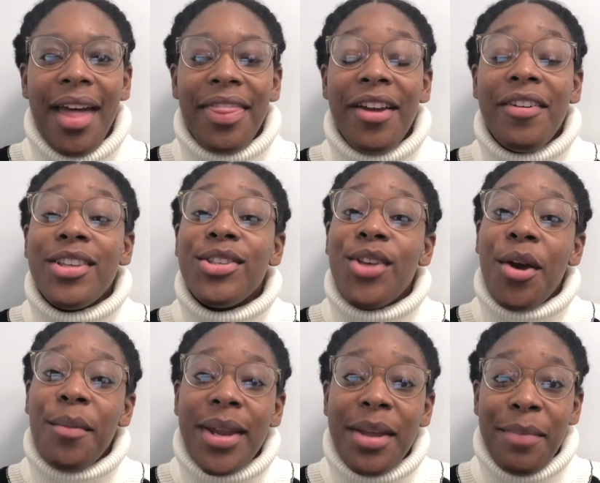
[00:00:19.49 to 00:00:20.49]
There are so
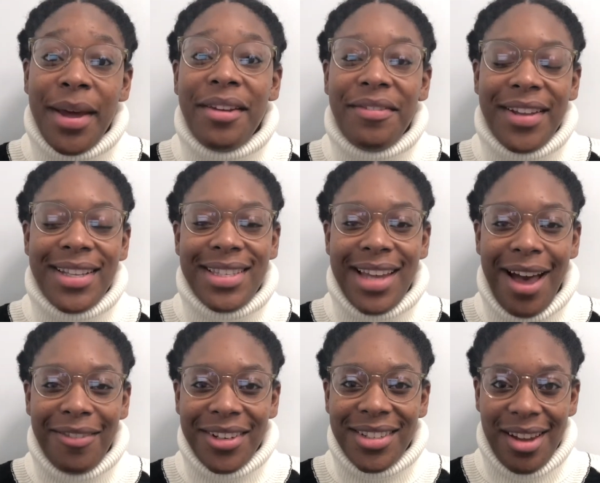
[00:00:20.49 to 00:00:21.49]
many benefits to
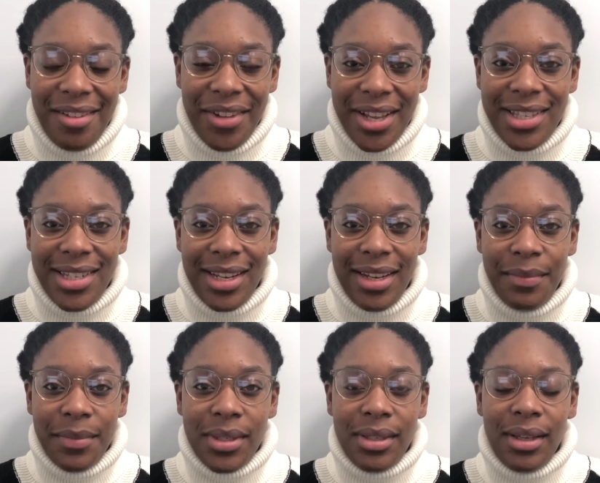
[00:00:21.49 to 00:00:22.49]
having diverse
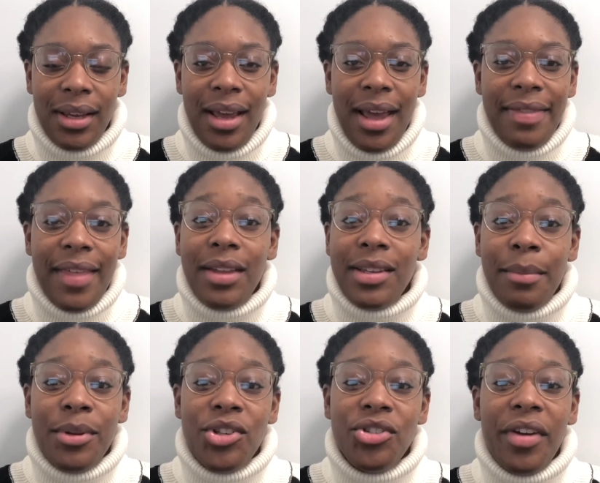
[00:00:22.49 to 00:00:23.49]
teams. They
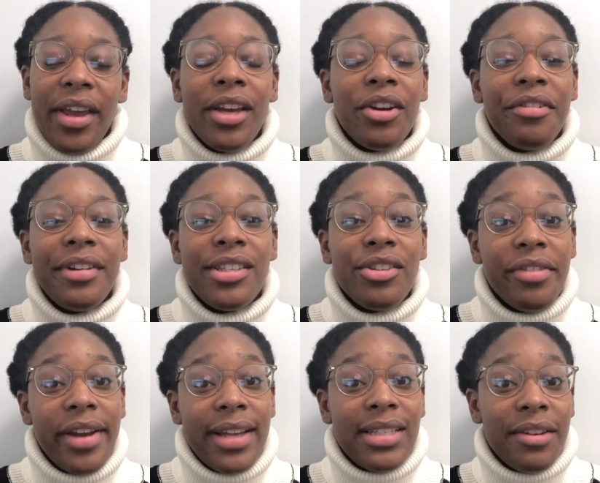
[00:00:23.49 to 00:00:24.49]
demonstrate increased
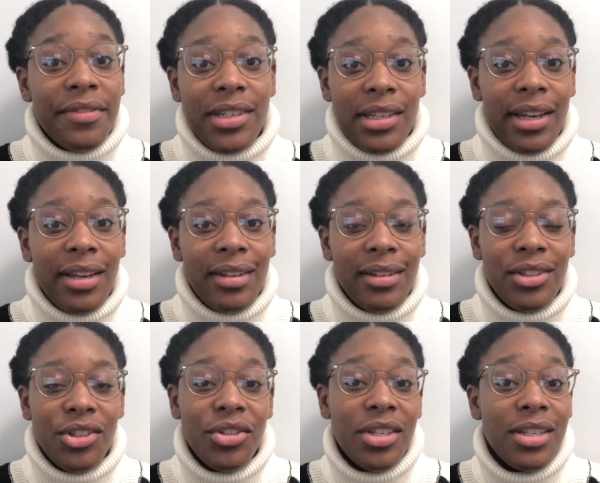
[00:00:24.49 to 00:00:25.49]
creativity
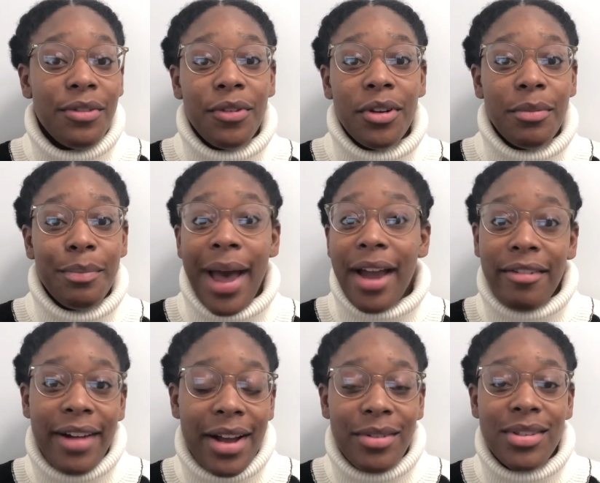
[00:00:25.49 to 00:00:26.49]
due to different
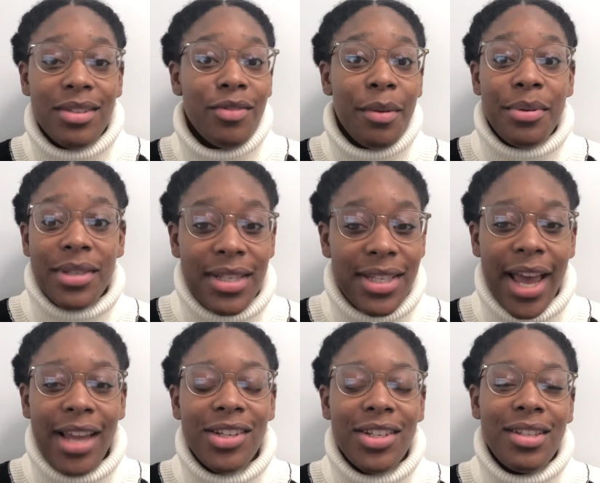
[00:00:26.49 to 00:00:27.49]
backgrounds and
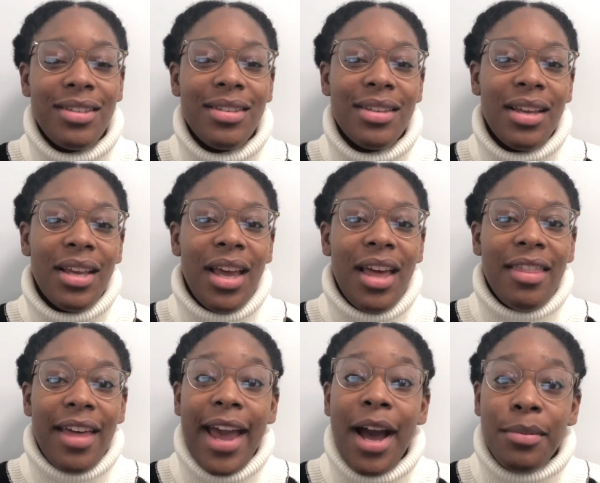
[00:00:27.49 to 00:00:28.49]
representations.
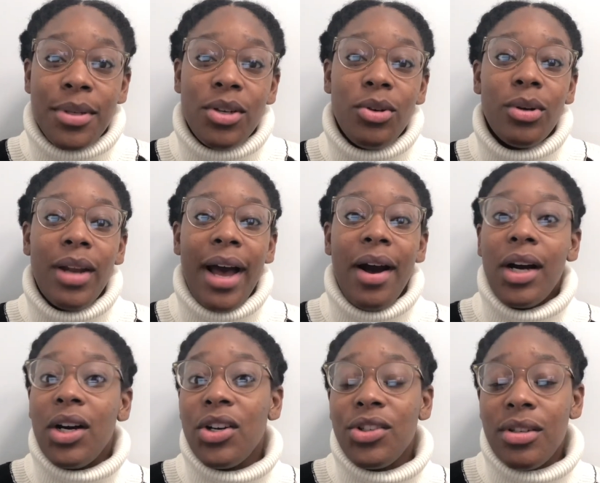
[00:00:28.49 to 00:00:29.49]
They help to call out
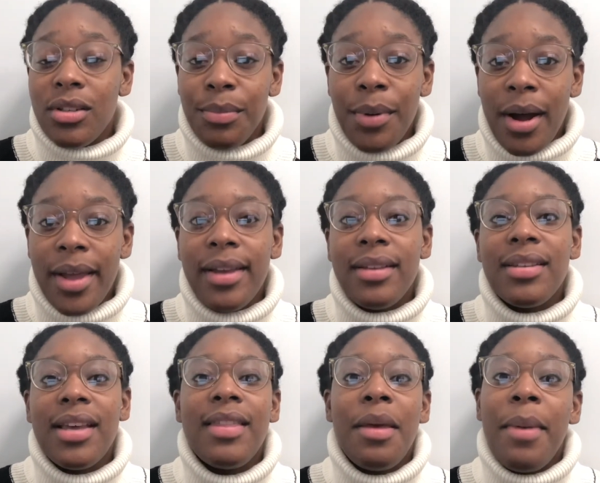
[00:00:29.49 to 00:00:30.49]
unconscious bias,
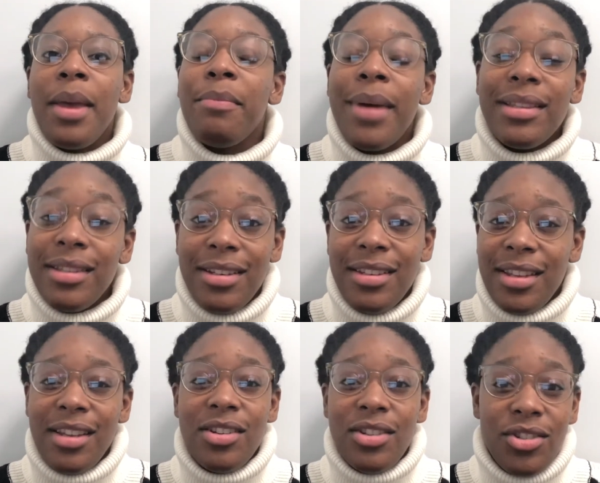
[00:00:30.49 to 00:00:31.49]
and they make better
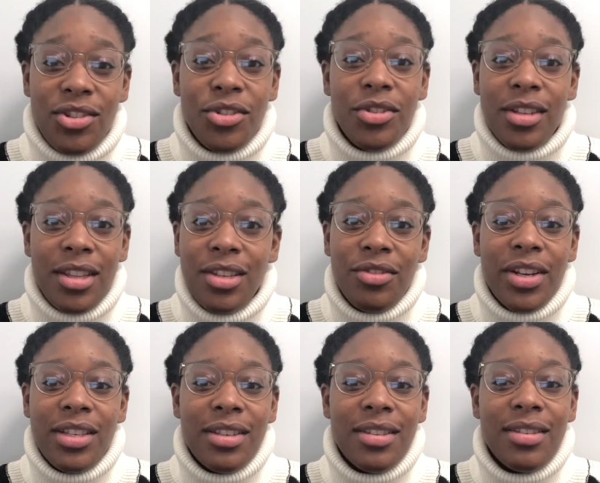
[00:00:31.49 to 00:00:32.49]
decisions due to these
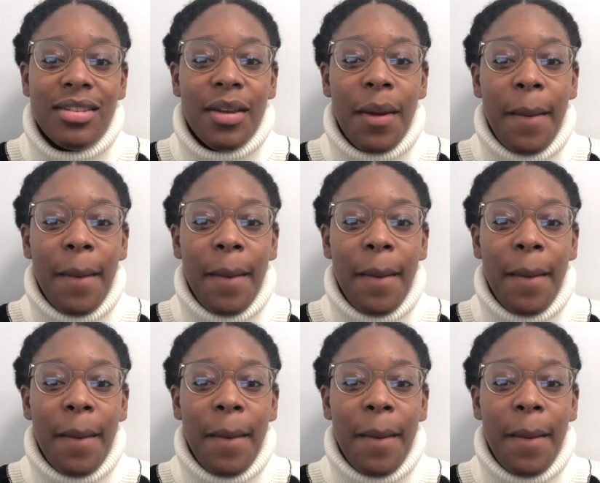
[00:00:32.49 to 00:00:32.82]
reasons.